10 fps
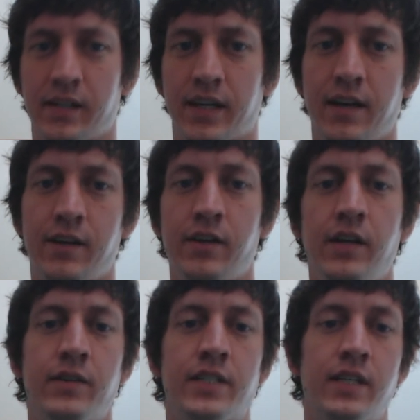Like I knew
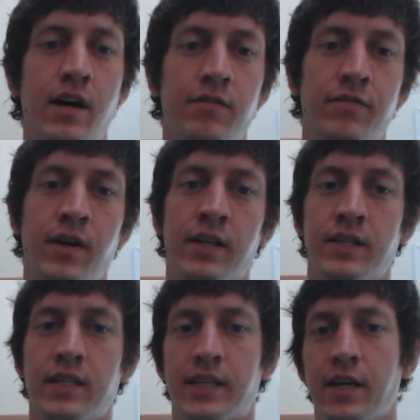it was enough
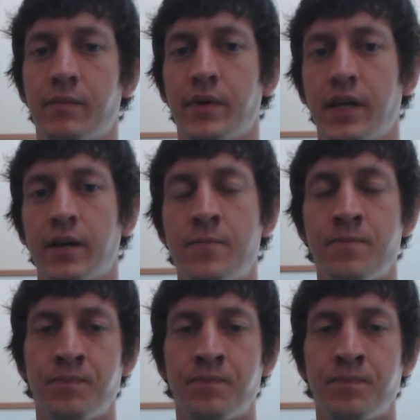to get me